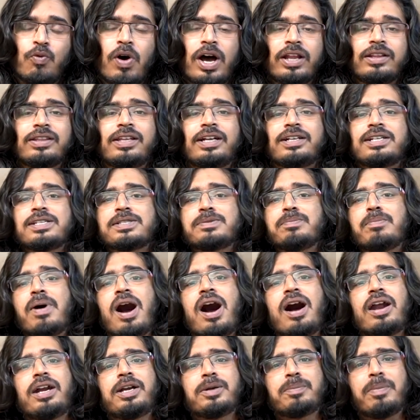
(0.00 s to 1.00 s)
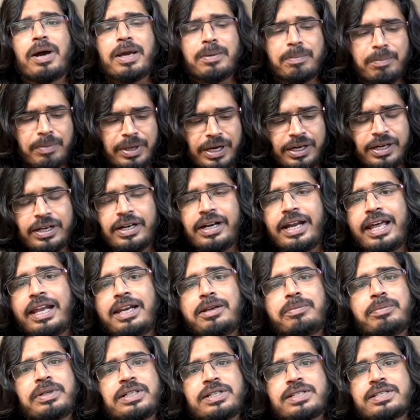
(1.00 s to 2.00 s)
one that is marred by myriad
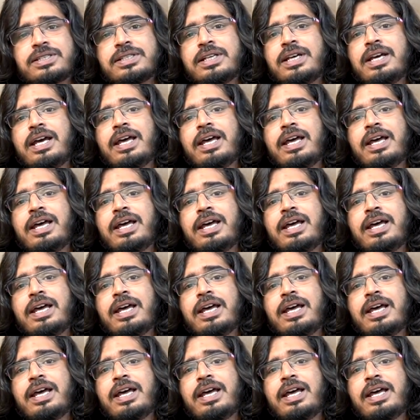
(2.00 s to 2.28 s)
elements